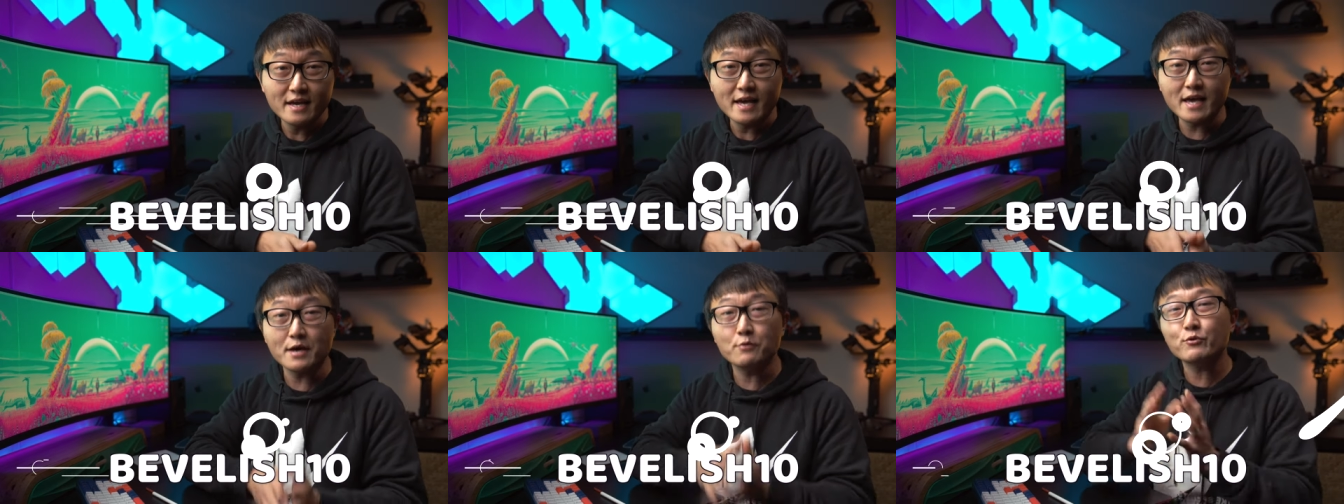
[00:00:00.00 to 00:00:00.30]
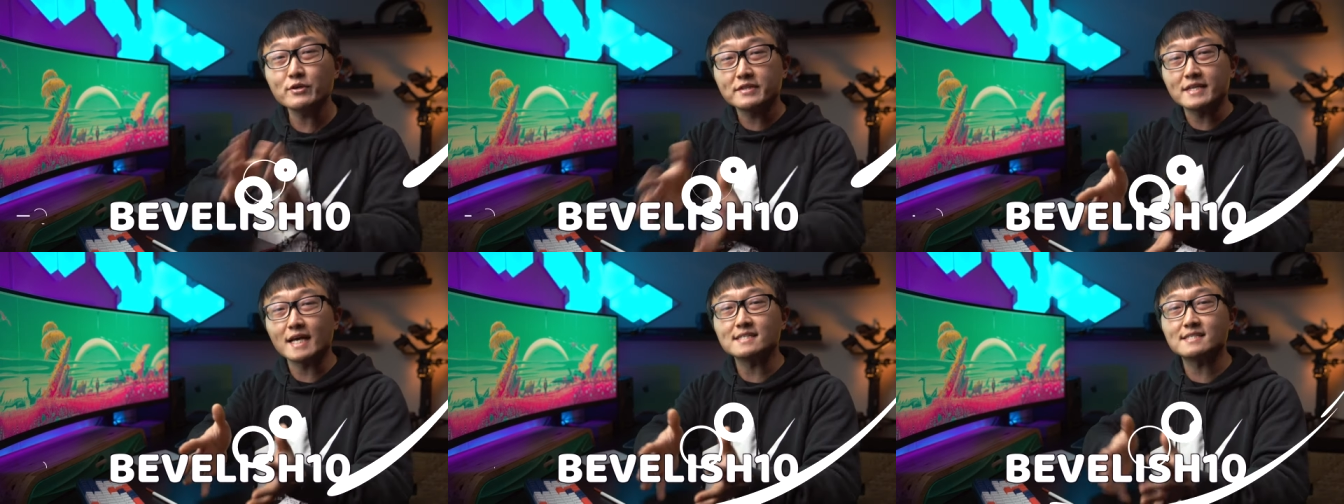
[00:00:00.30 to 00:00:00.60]
And
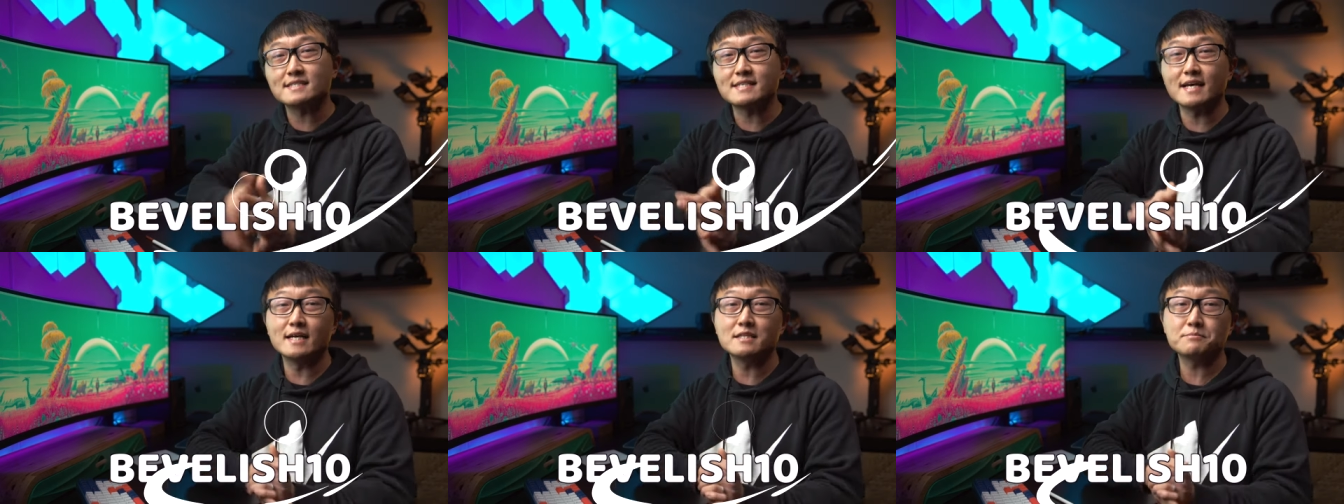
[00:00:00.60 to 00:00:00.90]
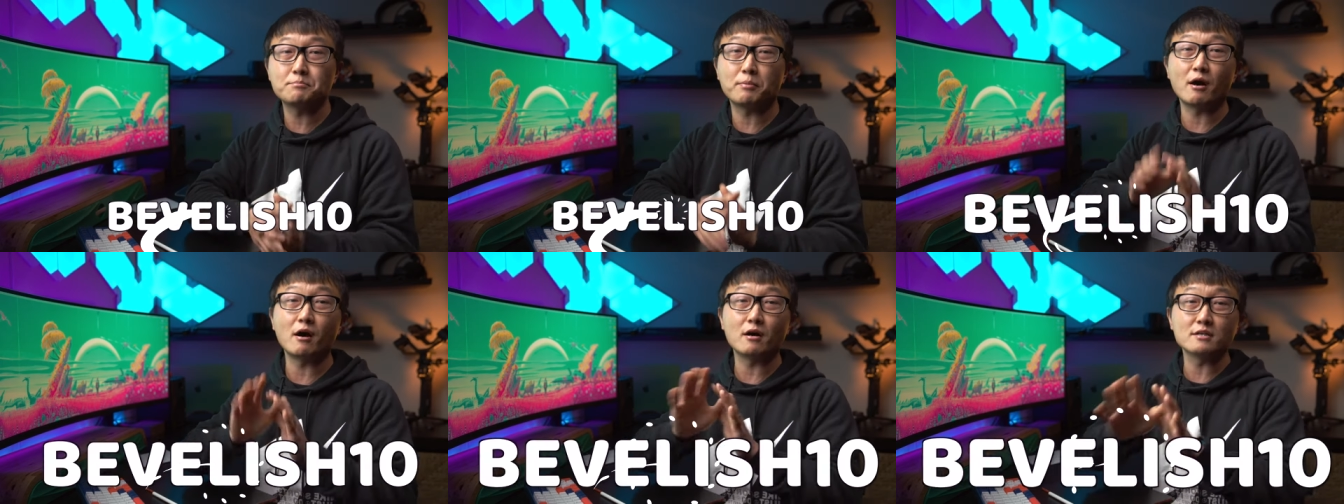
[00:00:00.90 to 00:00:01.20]
with that
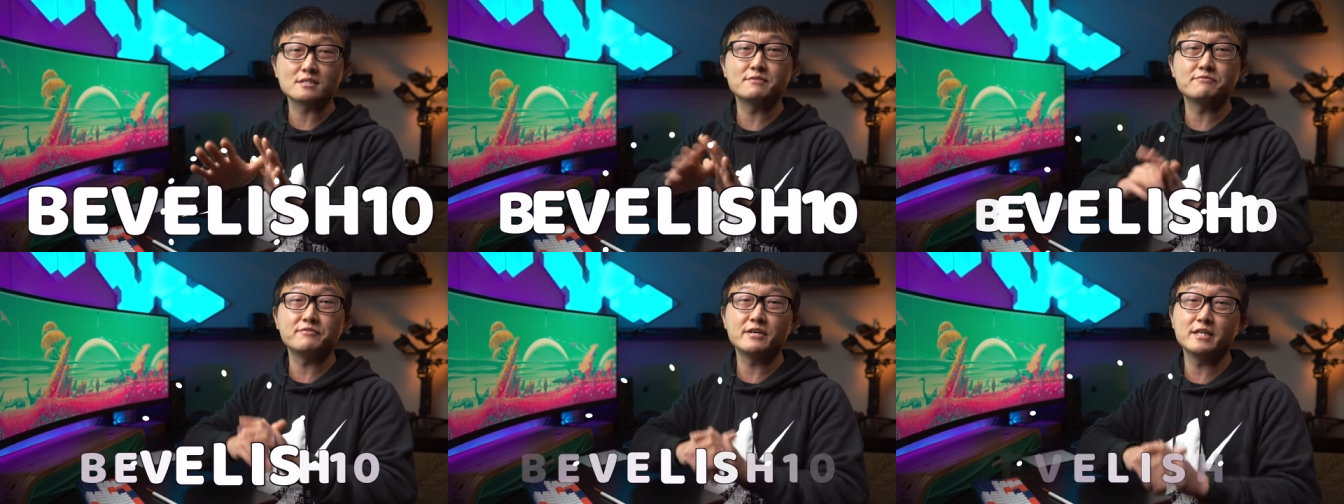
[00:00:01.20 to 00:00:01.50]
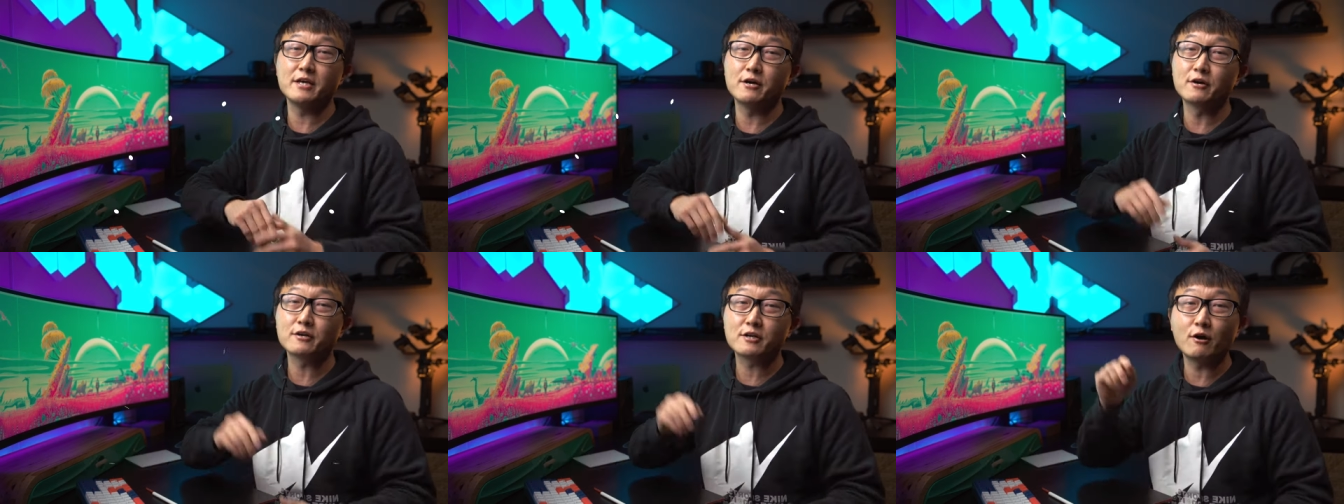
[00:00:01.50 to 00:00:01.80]
said, pause the
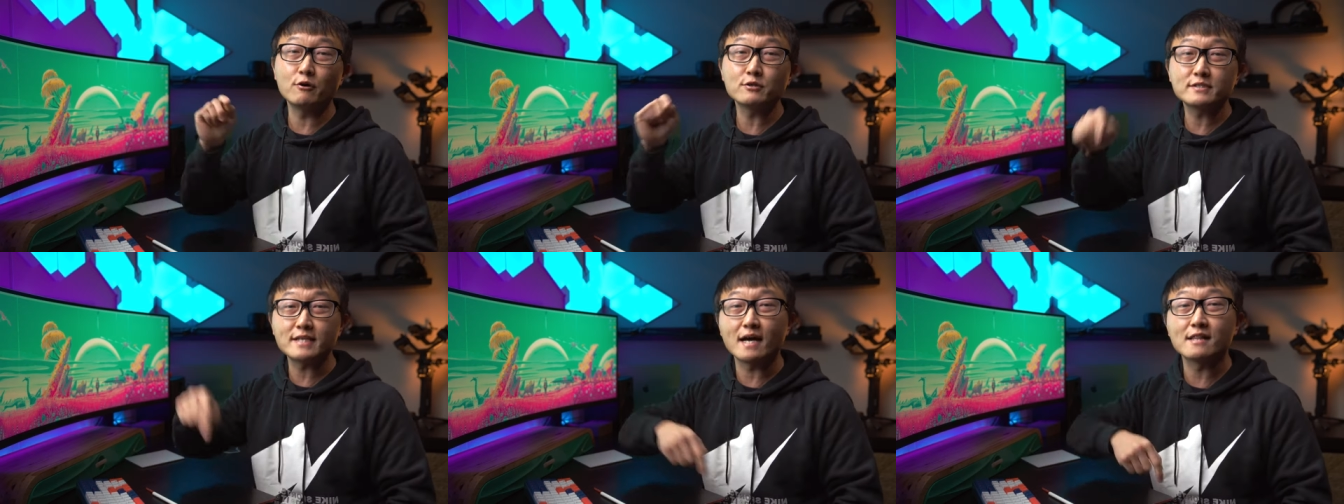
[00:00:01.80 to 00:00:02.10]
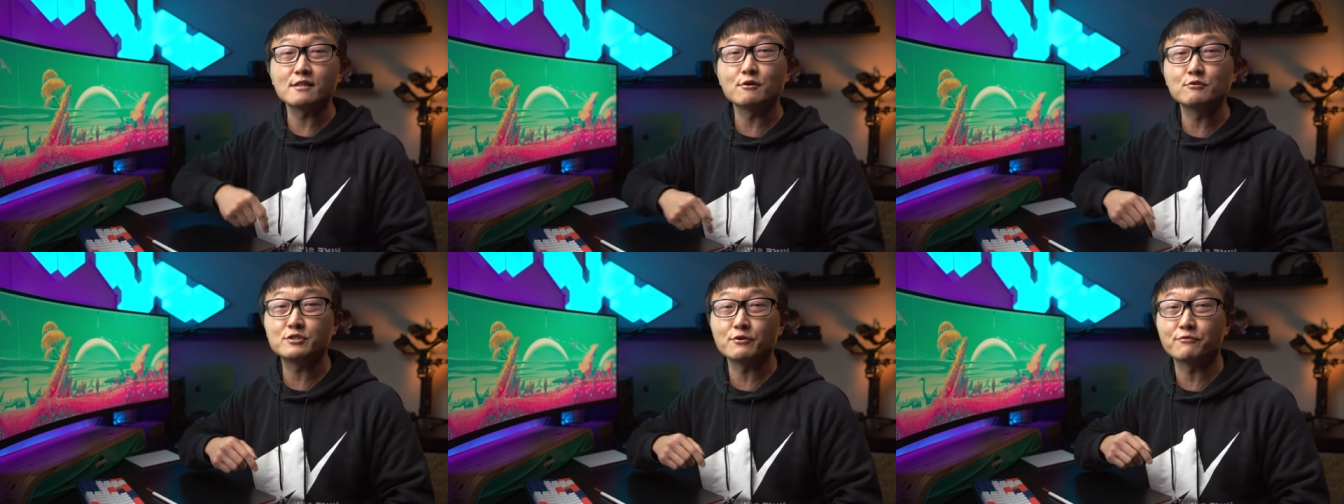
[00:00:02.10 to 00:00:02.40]
video, go download